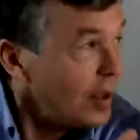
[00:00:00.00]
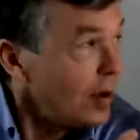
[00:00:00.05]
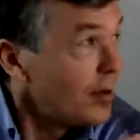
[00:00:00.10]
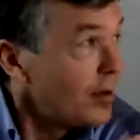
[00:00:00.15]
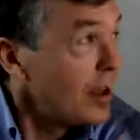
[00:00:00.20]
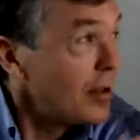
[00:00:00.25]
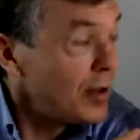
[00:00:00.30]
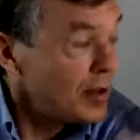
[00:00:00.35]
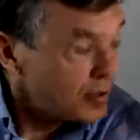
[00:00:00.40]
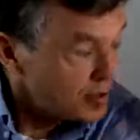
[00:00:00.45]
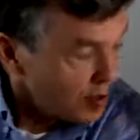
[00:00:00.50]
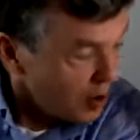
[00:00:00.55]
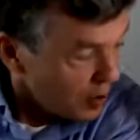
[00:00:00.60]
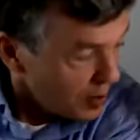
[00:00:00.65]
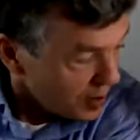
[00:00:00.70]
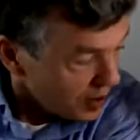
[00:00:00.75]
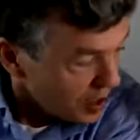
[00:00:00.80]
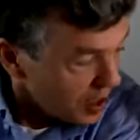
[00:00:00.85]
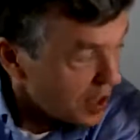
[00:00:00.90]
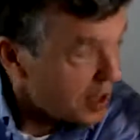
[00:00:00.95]
Okay, let's
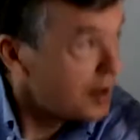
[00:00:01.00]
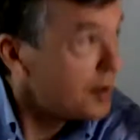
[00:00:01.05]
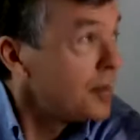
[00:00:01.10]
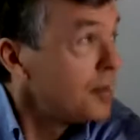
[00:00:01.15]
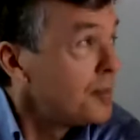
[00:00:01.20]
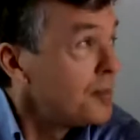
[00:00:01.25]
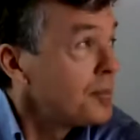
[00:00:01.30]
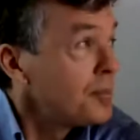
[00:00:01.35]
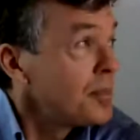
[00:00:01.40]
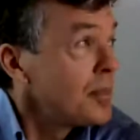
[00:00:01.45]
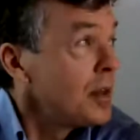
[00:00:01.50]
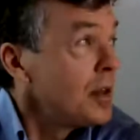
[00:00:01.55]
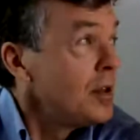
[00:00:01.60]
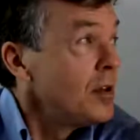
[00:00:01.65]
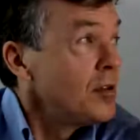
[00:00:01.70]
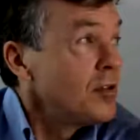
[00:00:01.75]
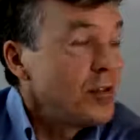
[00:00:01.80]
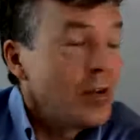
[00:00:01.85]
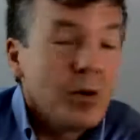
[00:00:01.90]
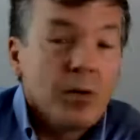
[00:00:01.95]
go again.
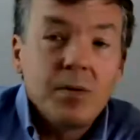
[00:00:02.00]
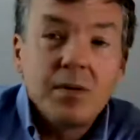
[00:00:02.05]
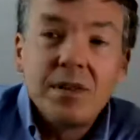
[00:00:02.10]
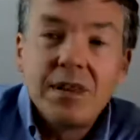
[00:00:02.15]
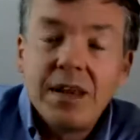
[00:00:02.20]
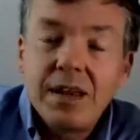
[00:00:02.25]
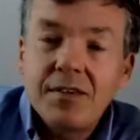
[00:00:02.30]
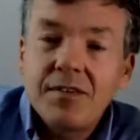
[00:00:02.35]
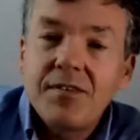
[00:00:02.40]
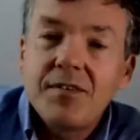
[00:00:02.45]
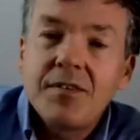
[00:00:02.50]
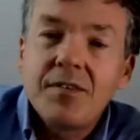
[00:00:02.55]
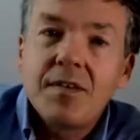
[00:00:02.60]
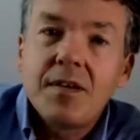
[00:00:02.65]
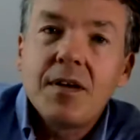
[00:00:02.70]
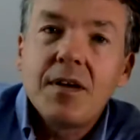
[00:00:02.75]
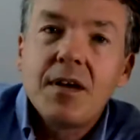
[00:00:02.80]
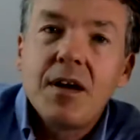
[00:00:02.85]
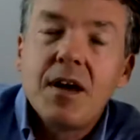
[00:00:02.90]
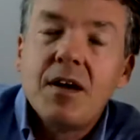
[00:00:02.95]
So
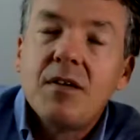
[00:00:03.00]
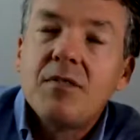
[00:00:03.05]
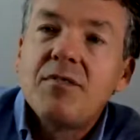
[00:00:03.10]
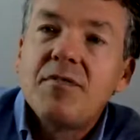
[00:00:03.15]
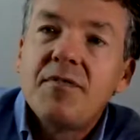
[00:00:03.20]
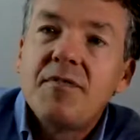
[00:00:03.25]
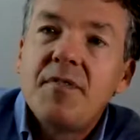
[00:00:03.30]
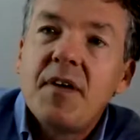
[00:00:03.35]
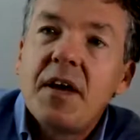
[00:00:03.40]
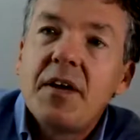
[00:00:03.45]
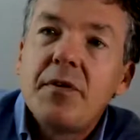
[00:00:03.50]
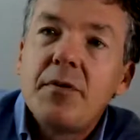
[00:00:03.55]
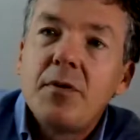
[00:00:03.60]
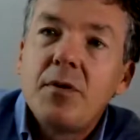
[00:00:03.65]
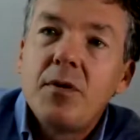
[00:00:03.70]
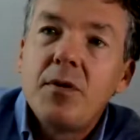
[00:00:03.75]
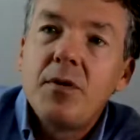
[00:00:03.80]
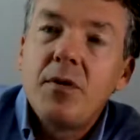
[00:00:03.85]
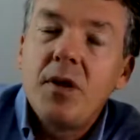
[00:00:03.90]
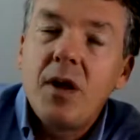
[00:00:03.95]
list of
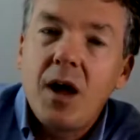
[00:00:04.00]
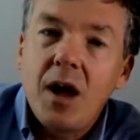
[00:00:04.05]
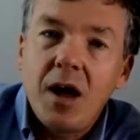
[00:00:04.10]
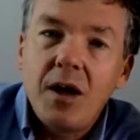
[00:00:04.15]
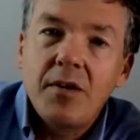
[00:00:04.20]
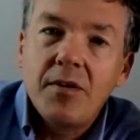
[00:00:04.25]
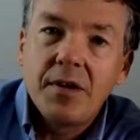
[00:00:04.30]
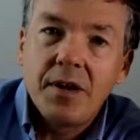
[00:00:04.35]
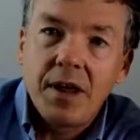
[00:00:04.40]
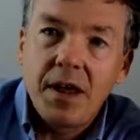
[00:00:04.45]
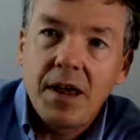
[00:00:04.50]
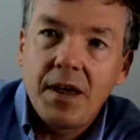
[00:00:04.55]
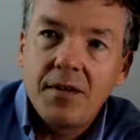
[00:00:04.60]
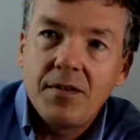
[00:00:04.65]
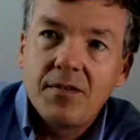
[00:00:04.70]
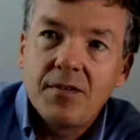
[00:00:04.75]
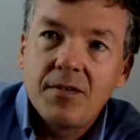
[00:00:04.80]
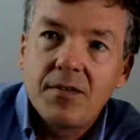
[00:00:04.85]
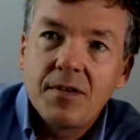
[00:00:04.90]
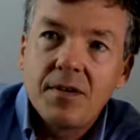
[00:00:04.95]
federal
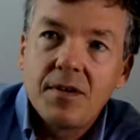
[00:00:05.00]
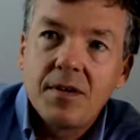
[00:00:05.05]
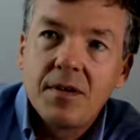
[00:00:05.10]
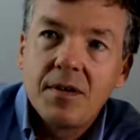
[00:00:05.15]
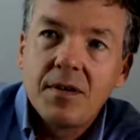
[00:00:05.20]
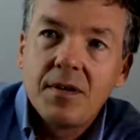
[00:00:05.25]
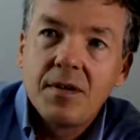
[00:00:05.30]
holidays.